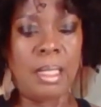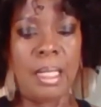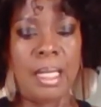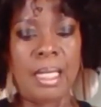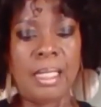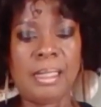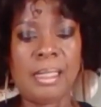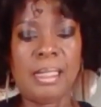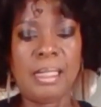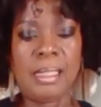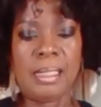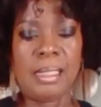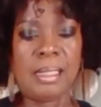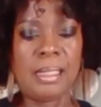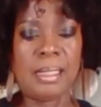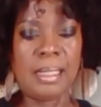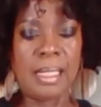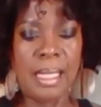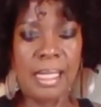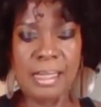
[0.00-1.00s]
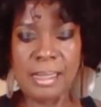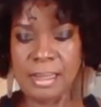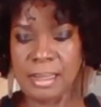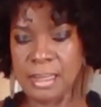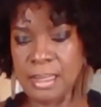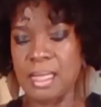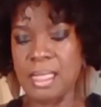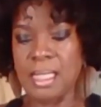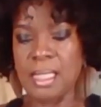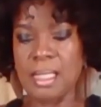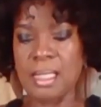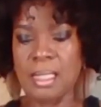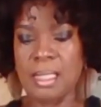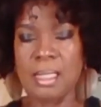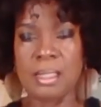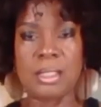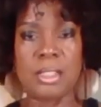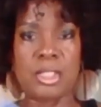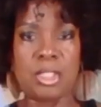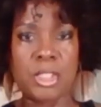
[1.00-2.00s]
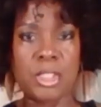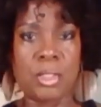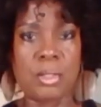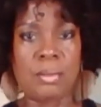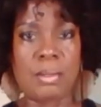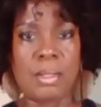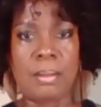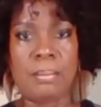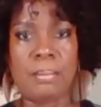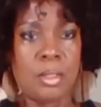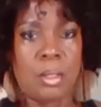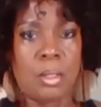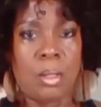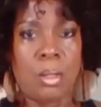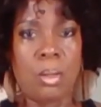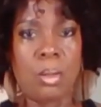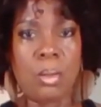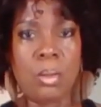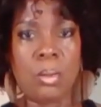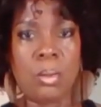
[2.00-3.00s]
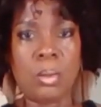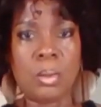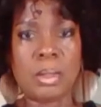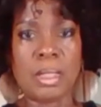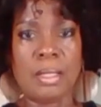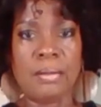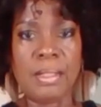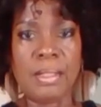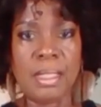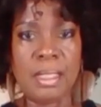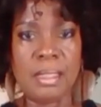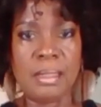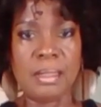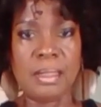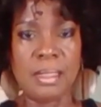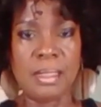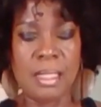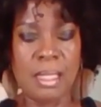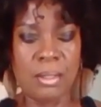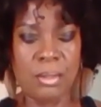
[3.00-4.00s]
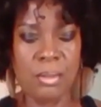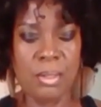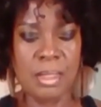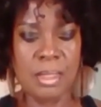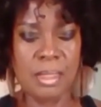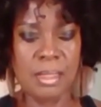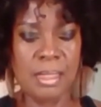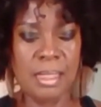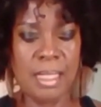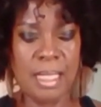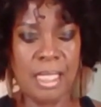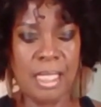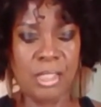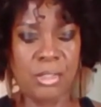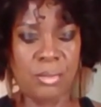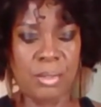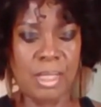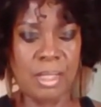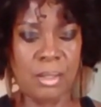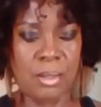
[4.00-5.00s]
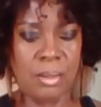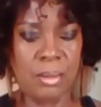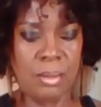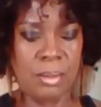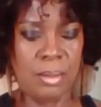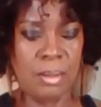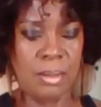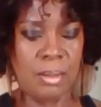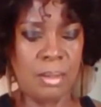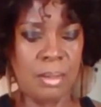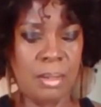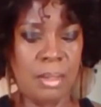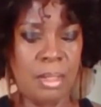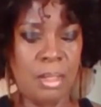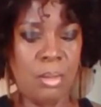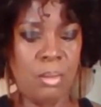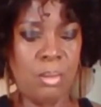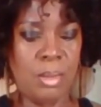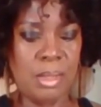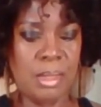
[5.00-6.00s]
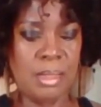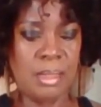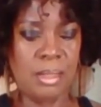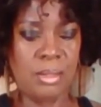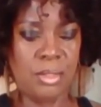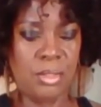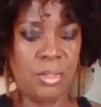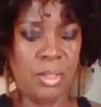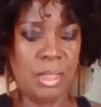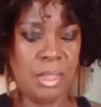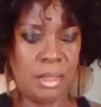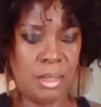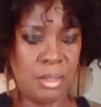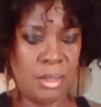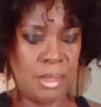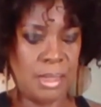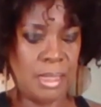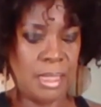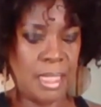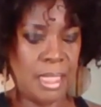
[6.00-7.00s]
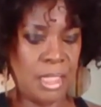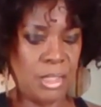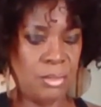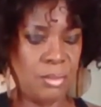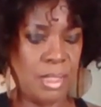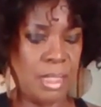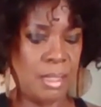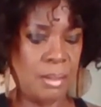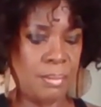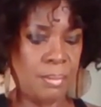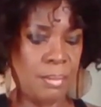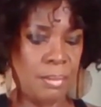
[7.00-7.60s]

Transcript: I need a nice thick syrup to hold everything together in the dehydrator once they're starting to dehydrate.